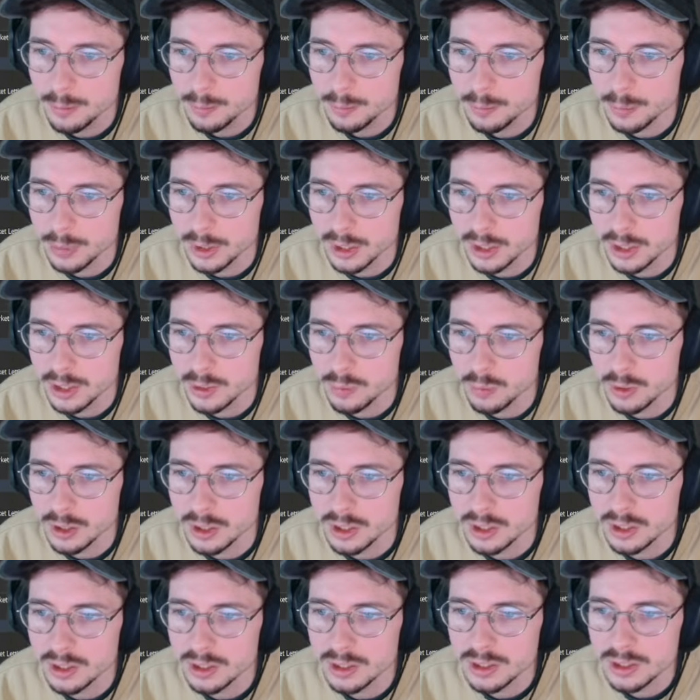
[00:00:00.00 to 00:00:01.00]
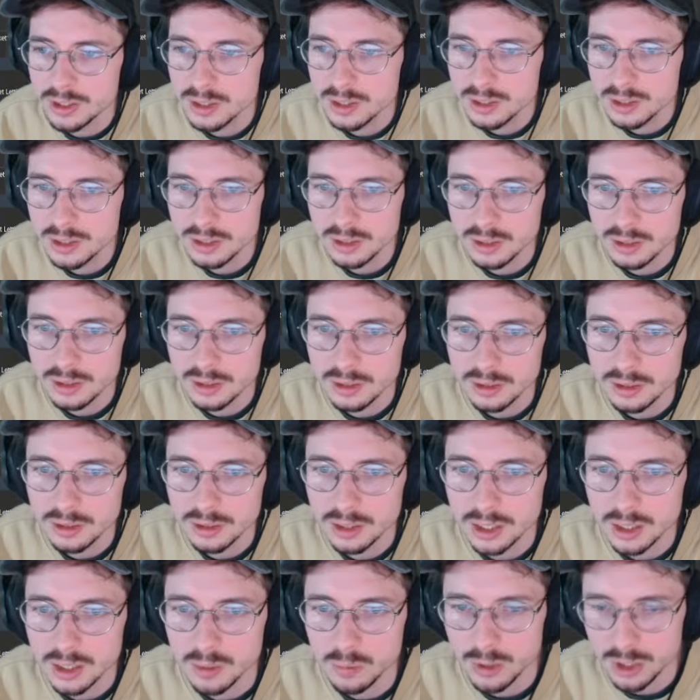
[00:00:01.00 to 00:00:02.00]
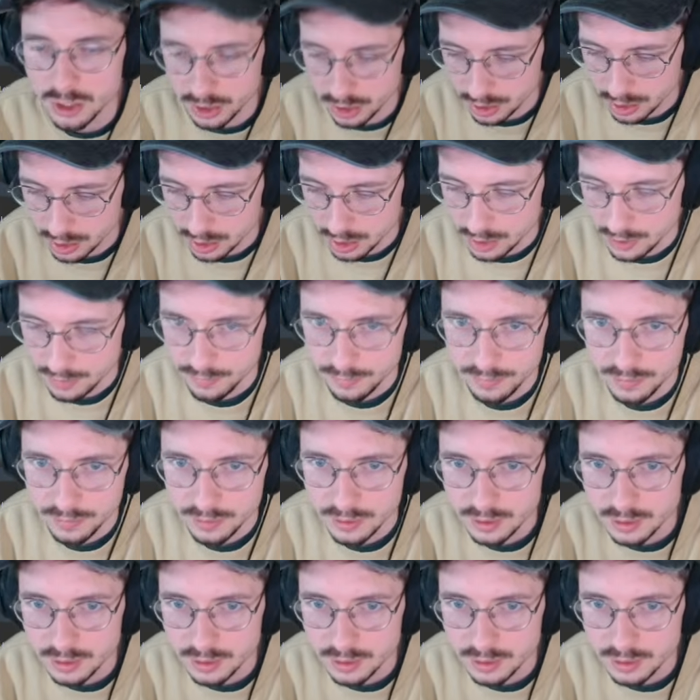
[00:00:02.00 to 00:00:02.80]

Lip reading: But it works enough